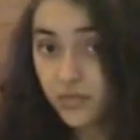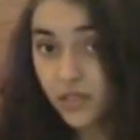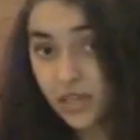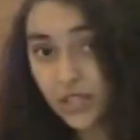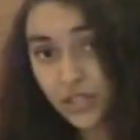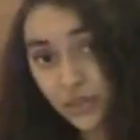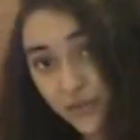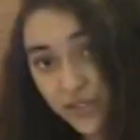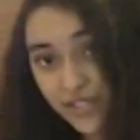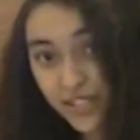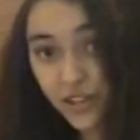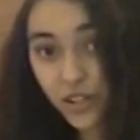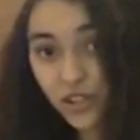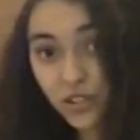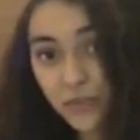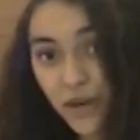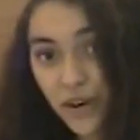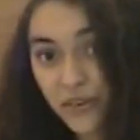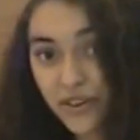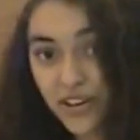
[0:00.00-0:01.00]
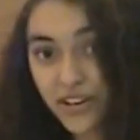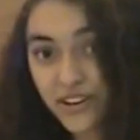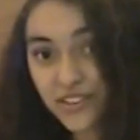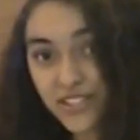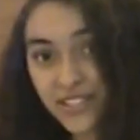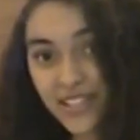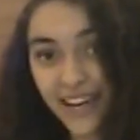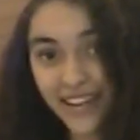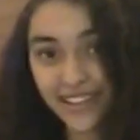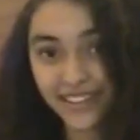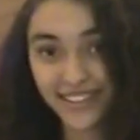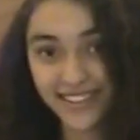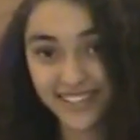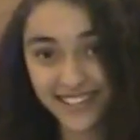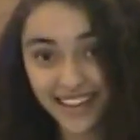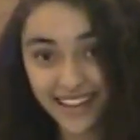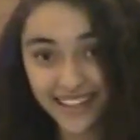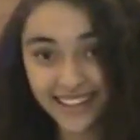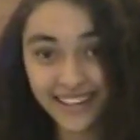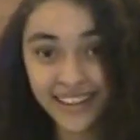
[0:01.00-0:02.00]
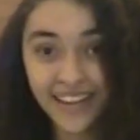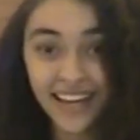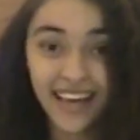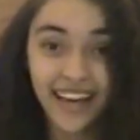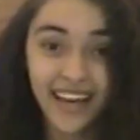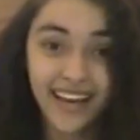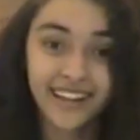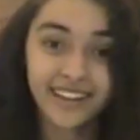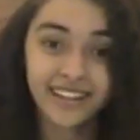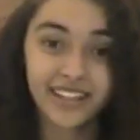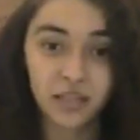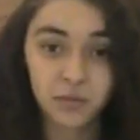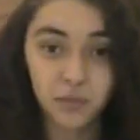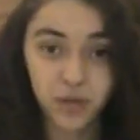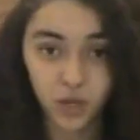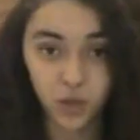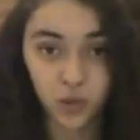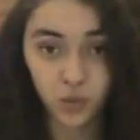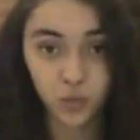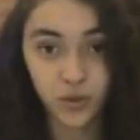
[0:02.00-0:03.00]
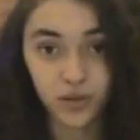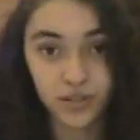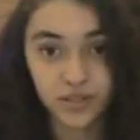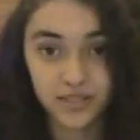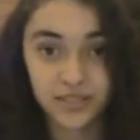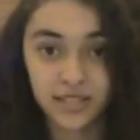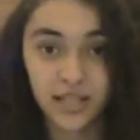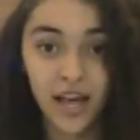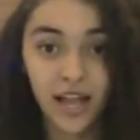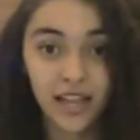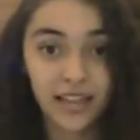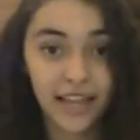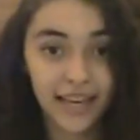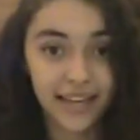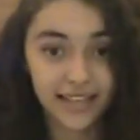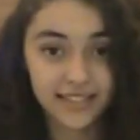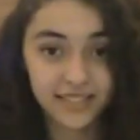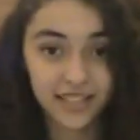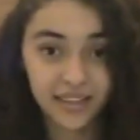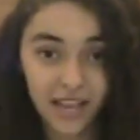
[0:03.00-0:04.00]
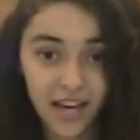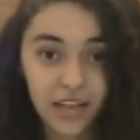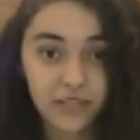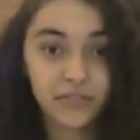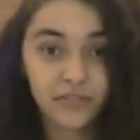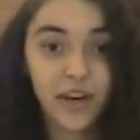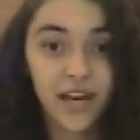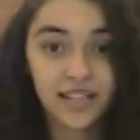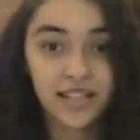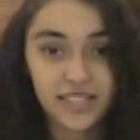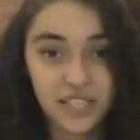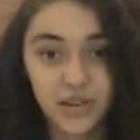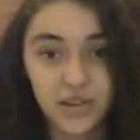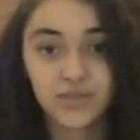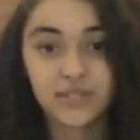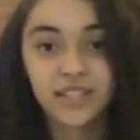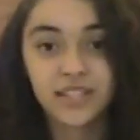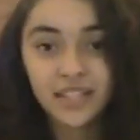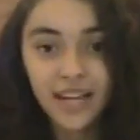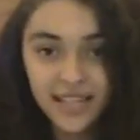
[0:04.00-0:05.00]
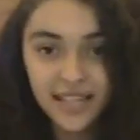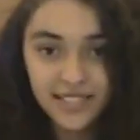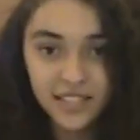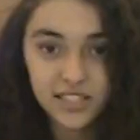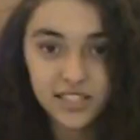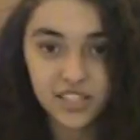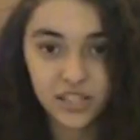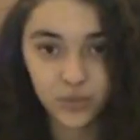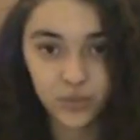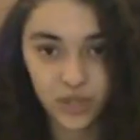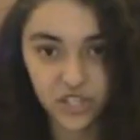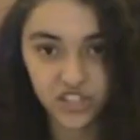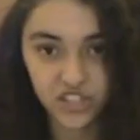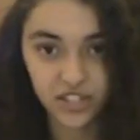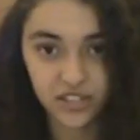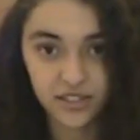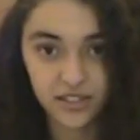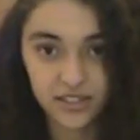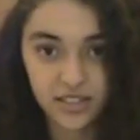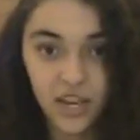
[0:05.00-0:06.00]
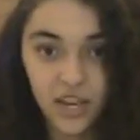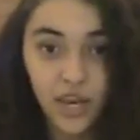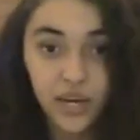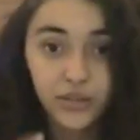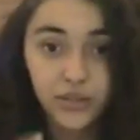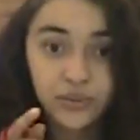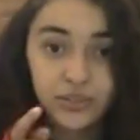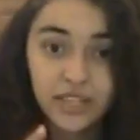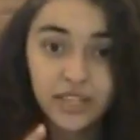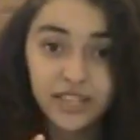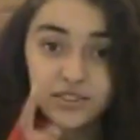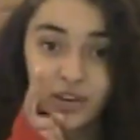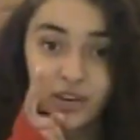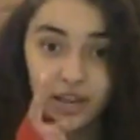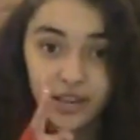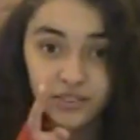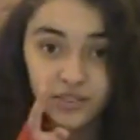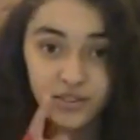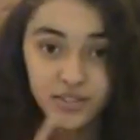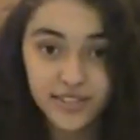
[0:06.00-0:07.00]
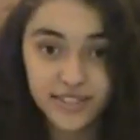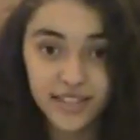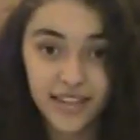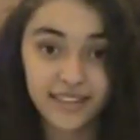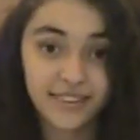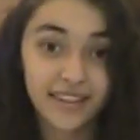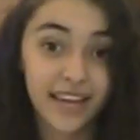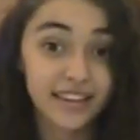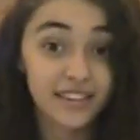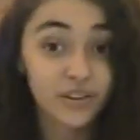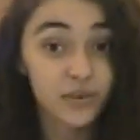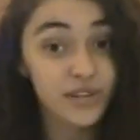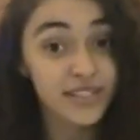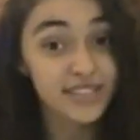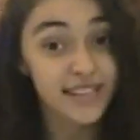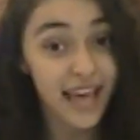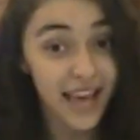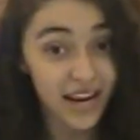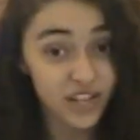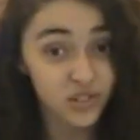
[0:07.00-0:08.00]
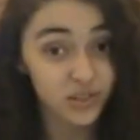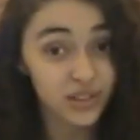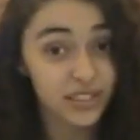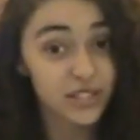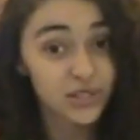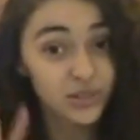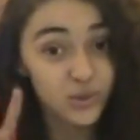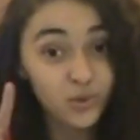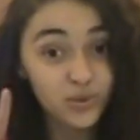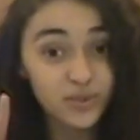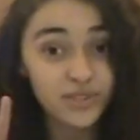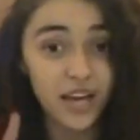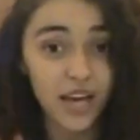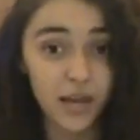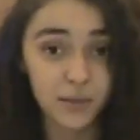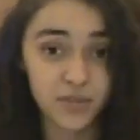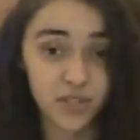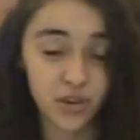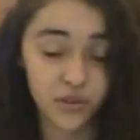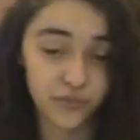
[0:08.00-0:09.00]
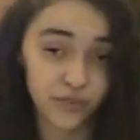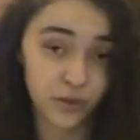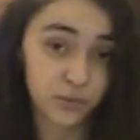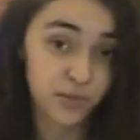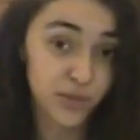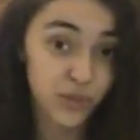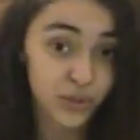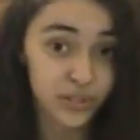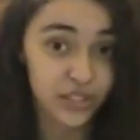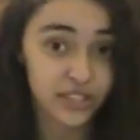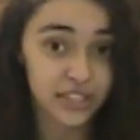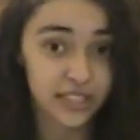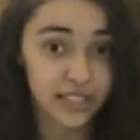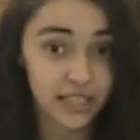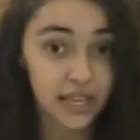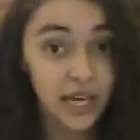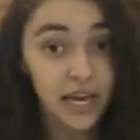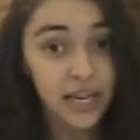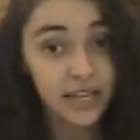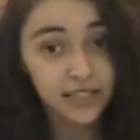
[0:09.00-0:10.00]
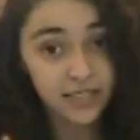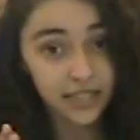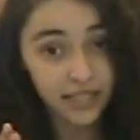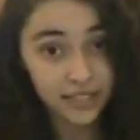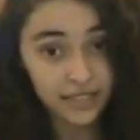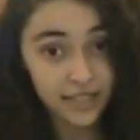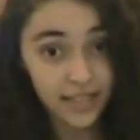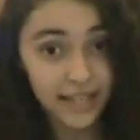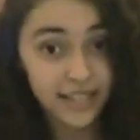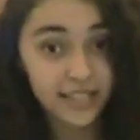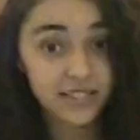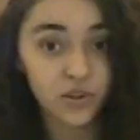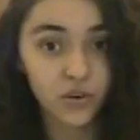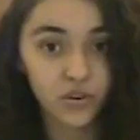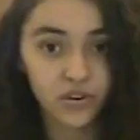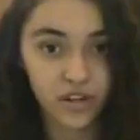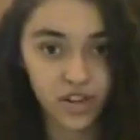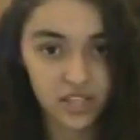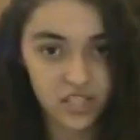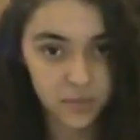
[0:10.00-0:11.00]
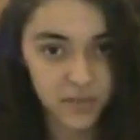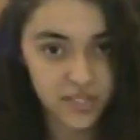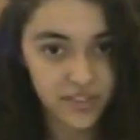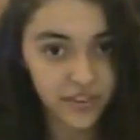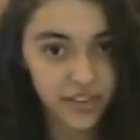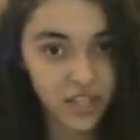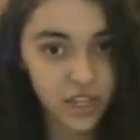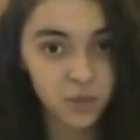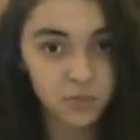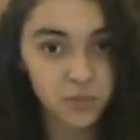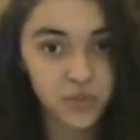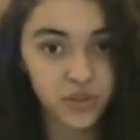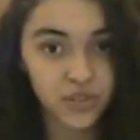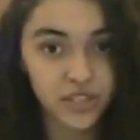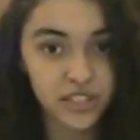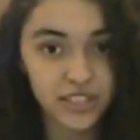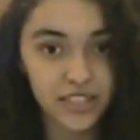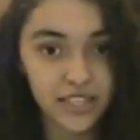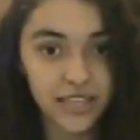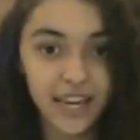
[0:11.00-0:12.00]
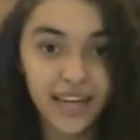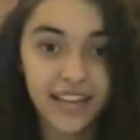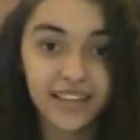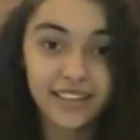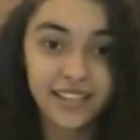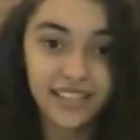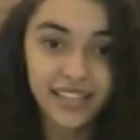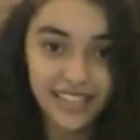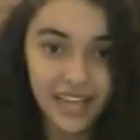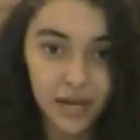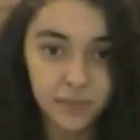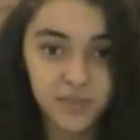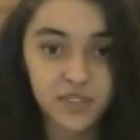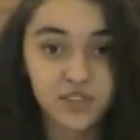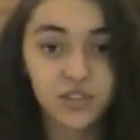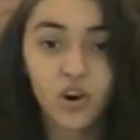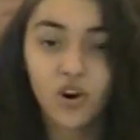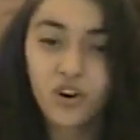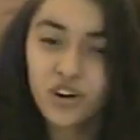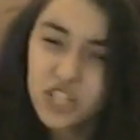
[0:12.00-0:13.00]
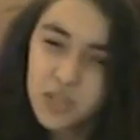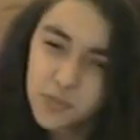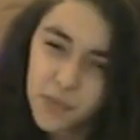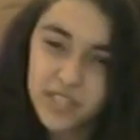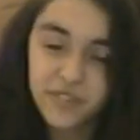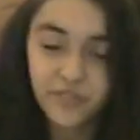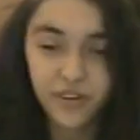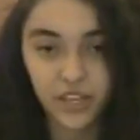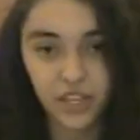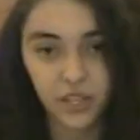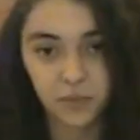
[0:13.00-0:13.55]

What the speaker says: The physical barriers, like the skin, and the chemical ones, like saliva, tears, and nasal secretions. You need to understand that there is actually two types of immunity: the innate or non-specific immunity and the adaptive or specific